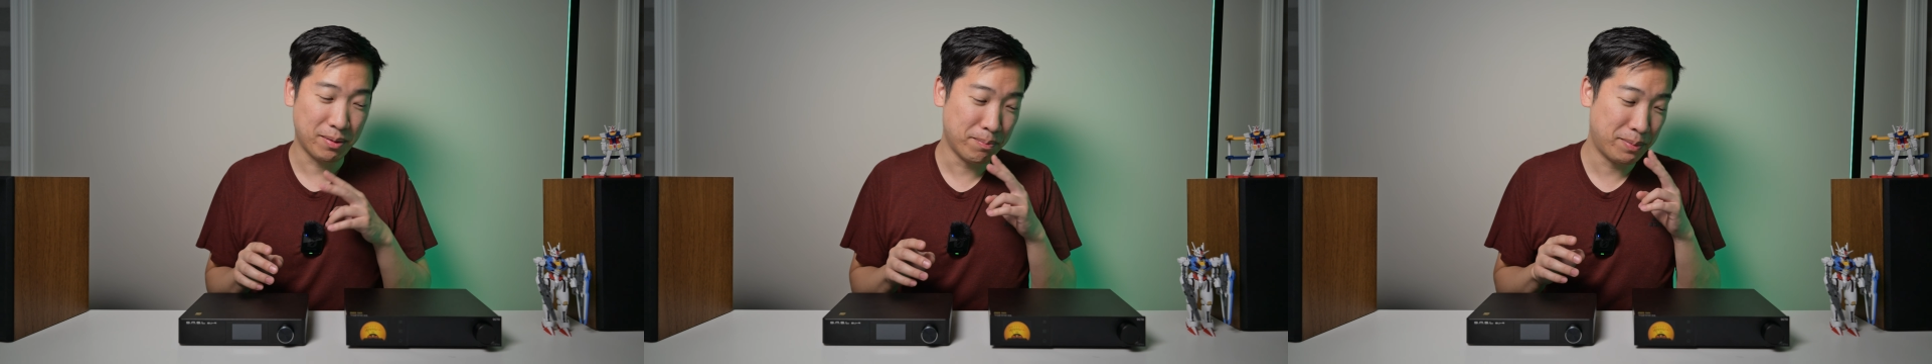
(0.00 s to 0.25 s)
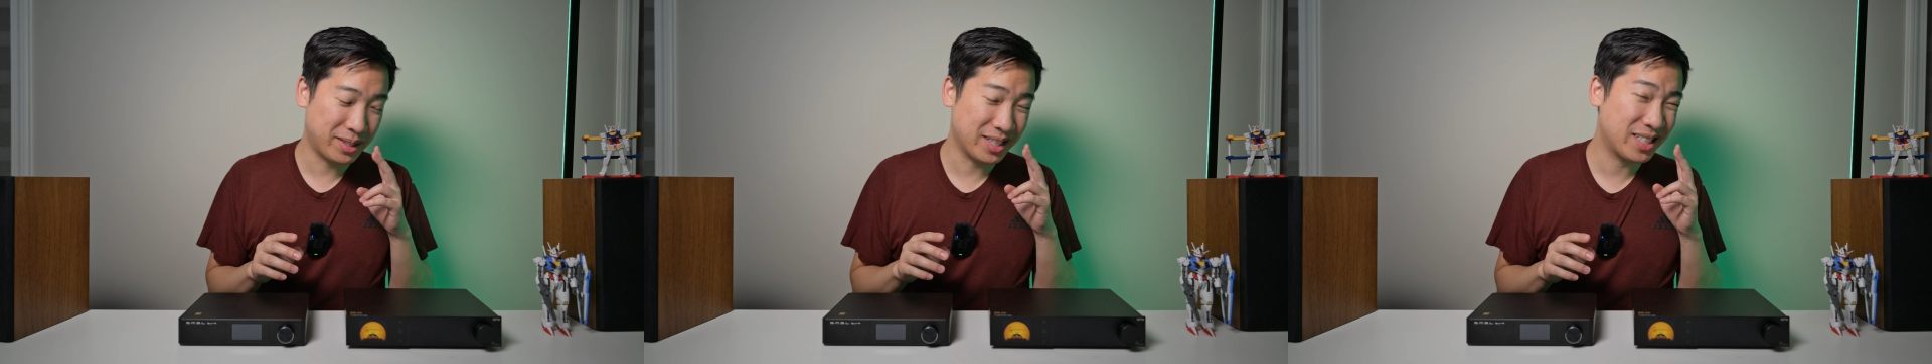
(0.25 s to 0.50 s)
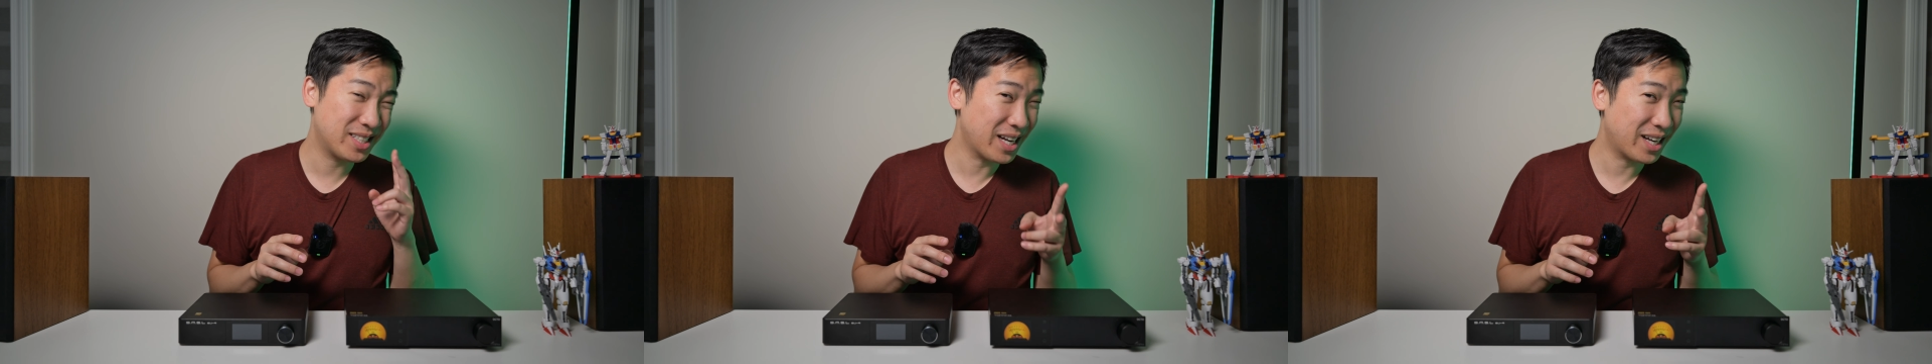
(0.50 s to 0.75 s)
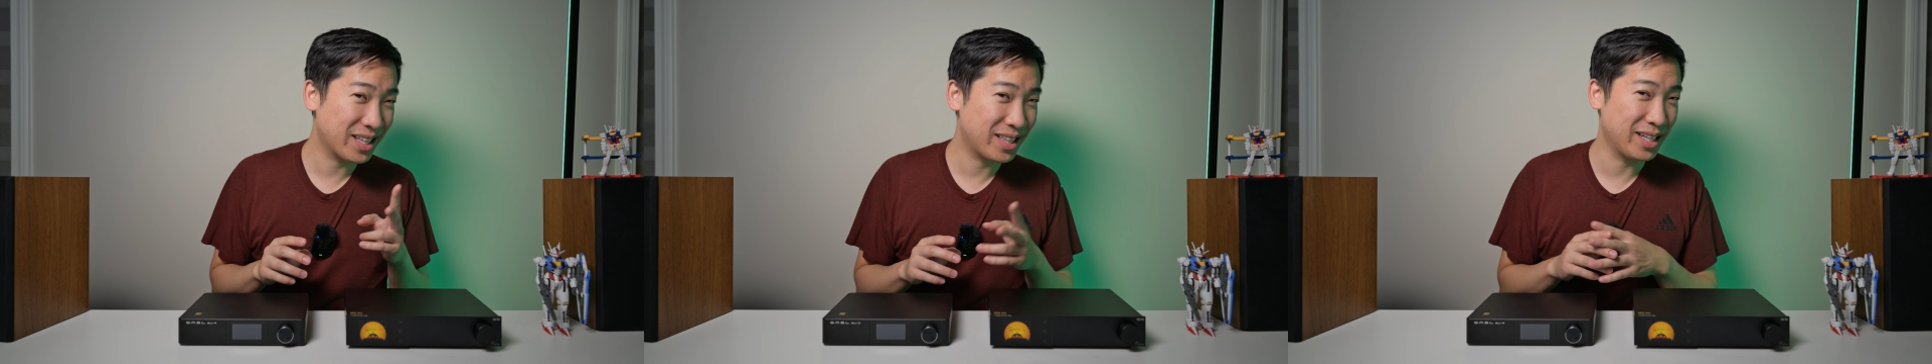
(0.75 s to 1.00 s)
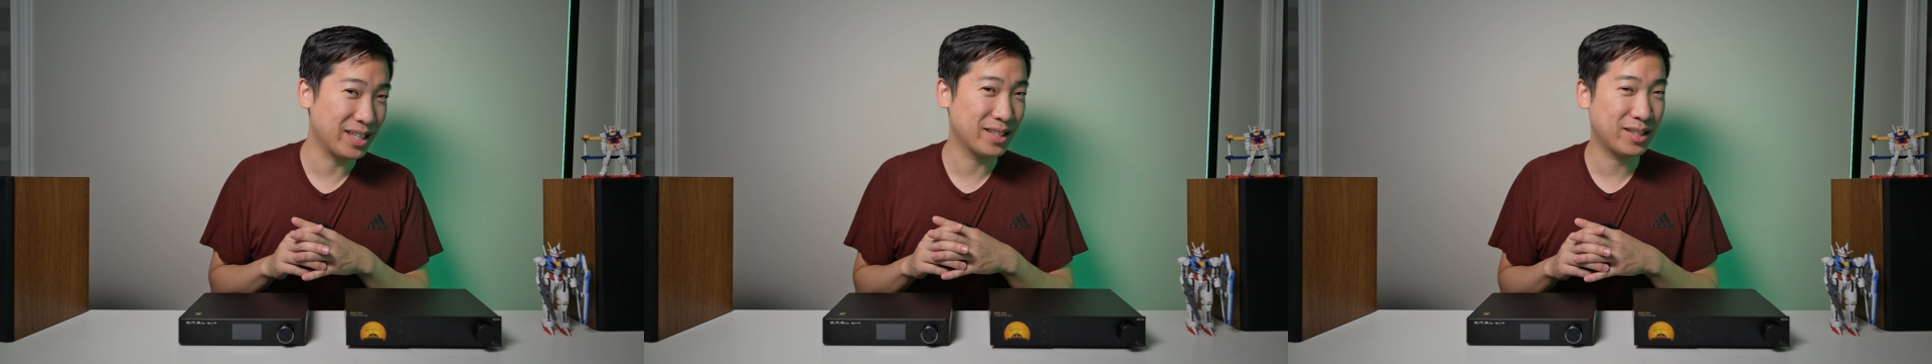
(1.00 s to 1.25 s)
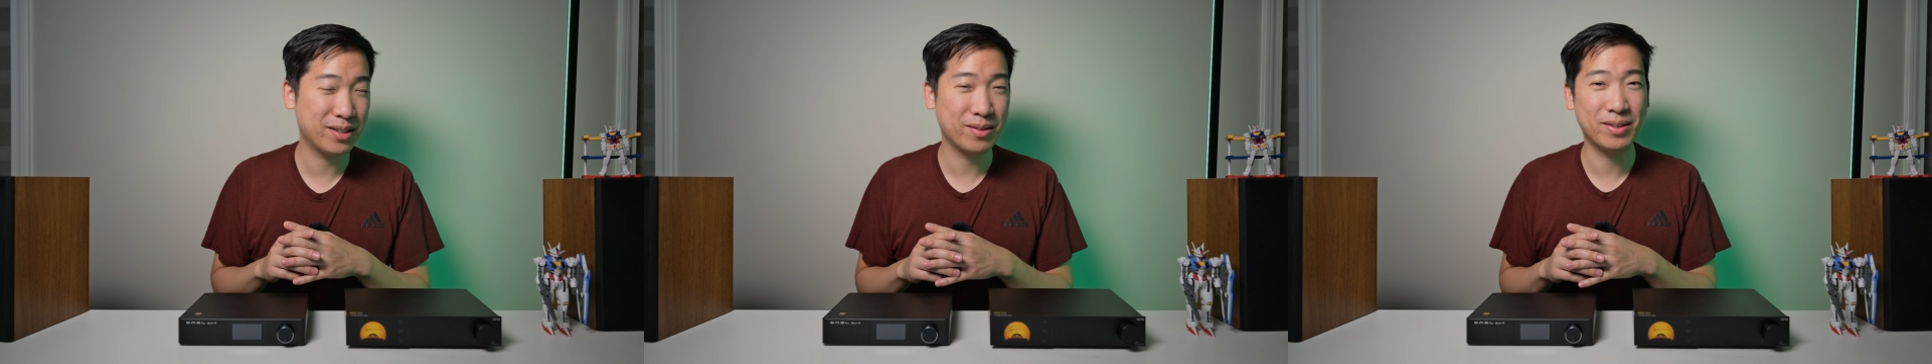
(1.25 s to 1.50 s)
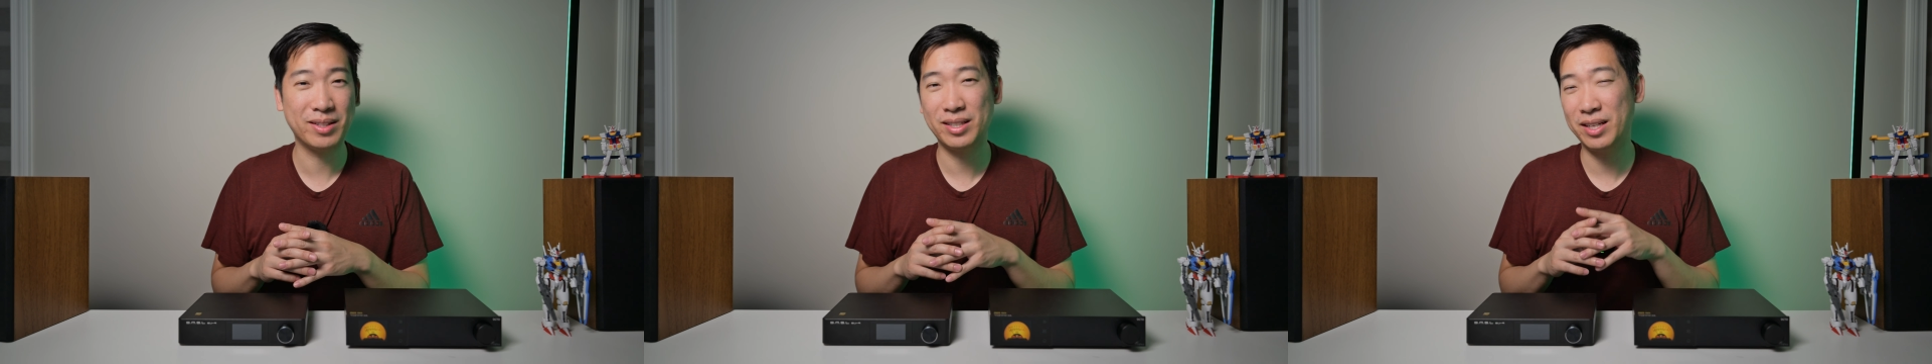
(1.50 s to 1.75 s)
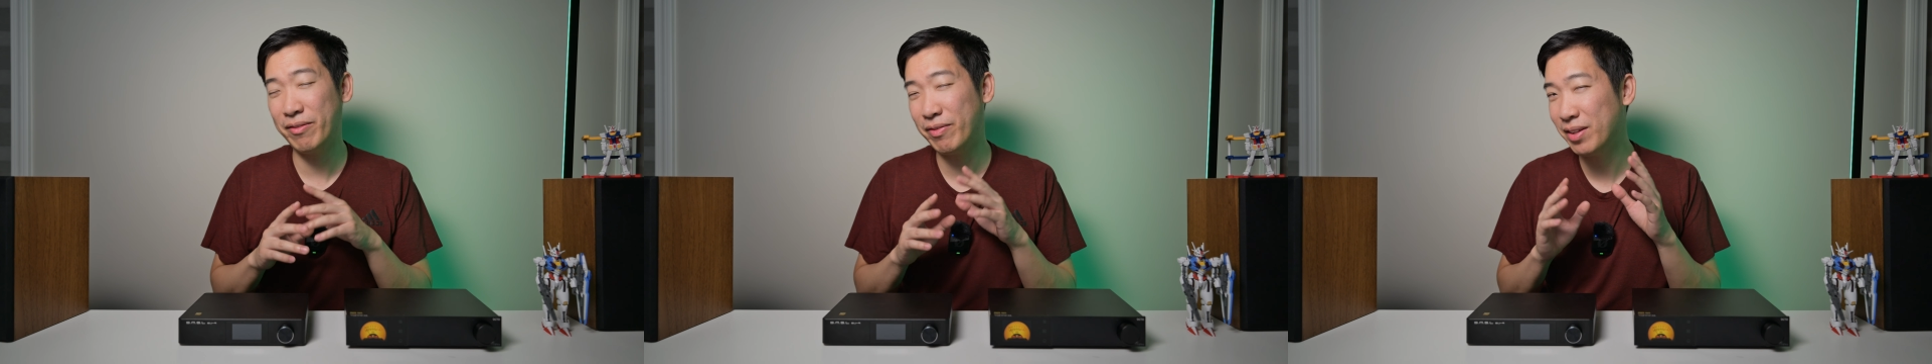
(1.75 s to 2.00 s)
But the second thing too is,
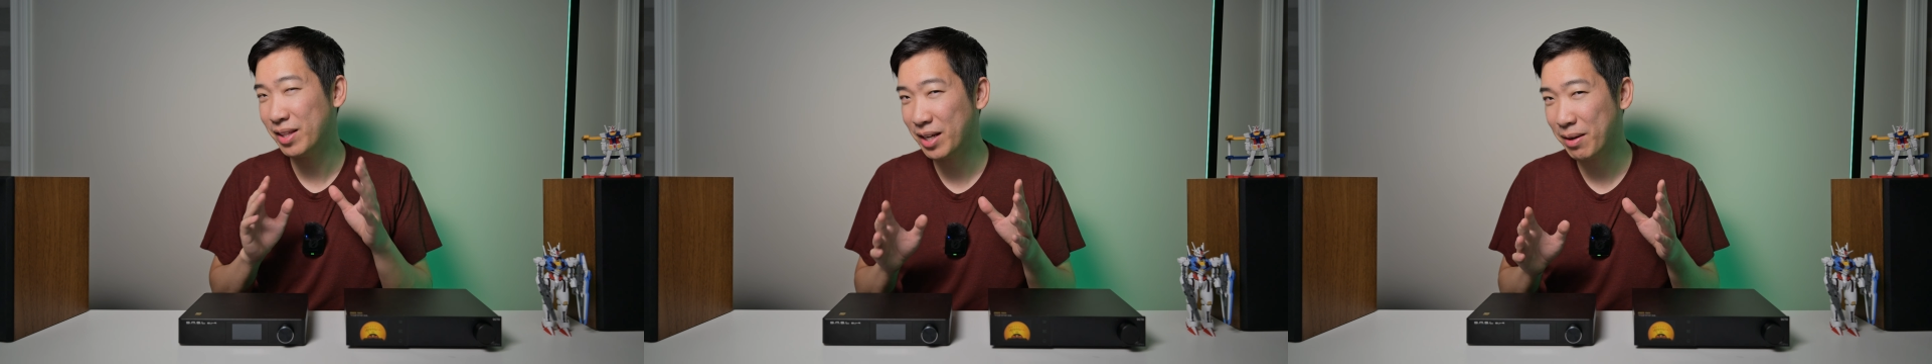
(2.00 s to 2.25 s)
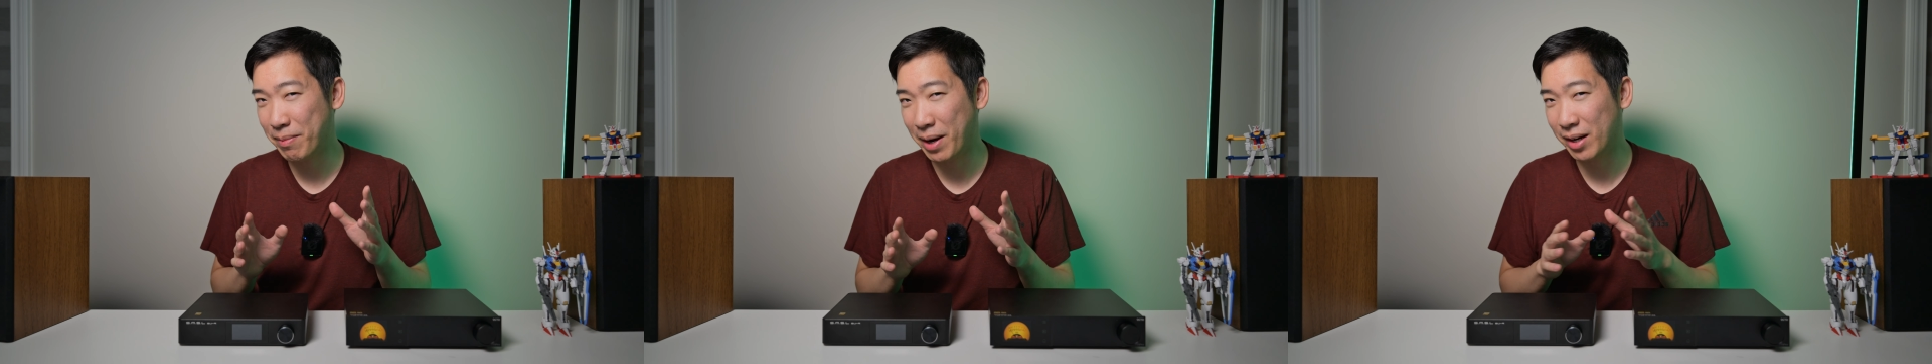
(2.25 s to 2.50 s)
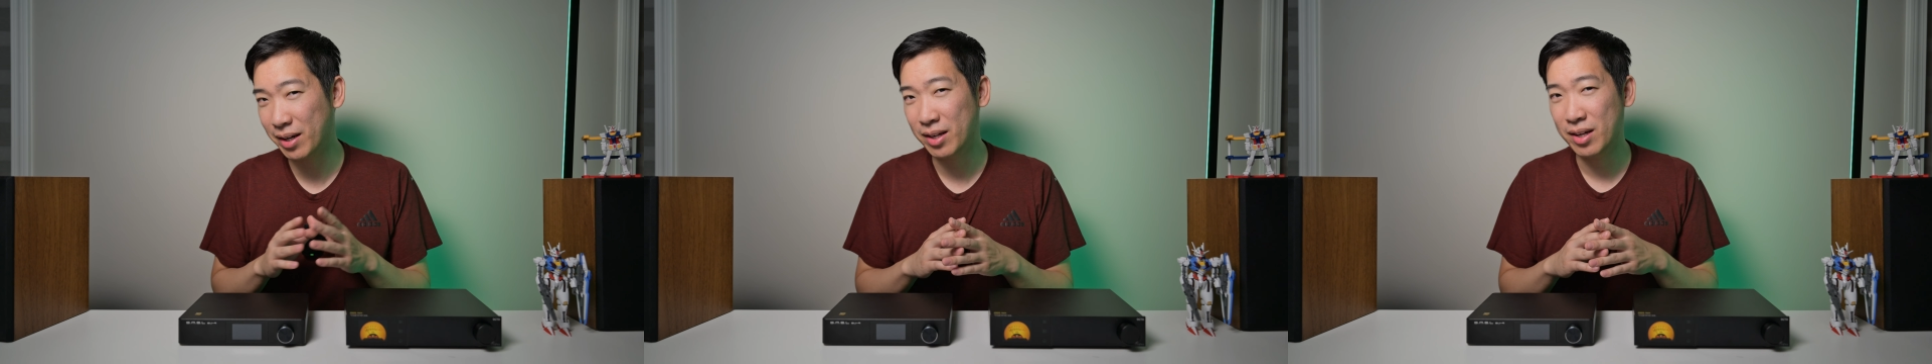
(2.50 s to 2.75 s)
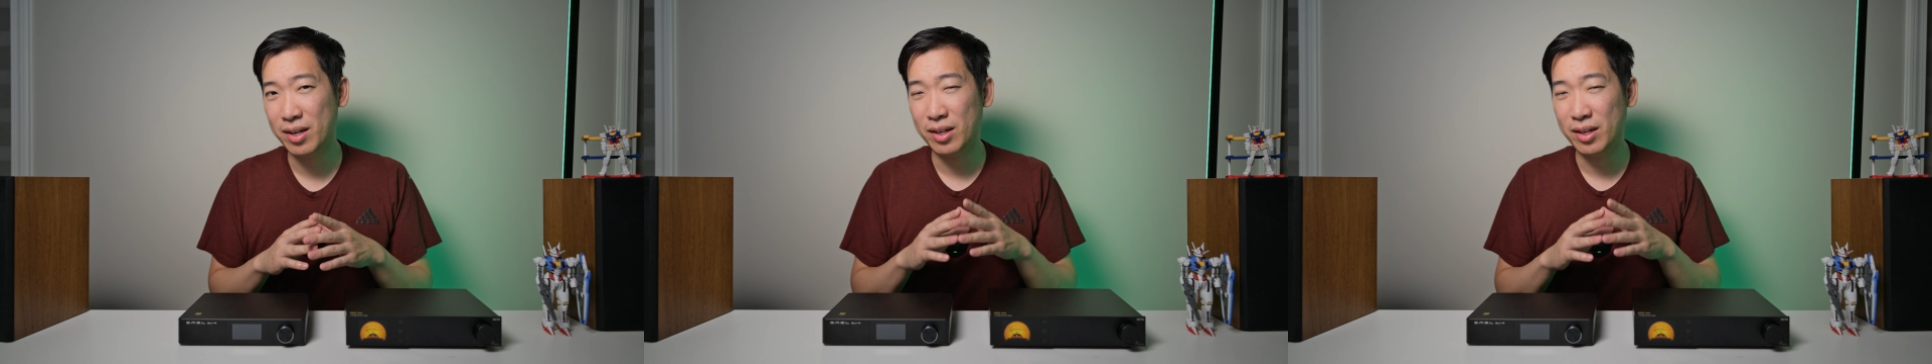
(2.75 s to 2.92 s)
if you think about it,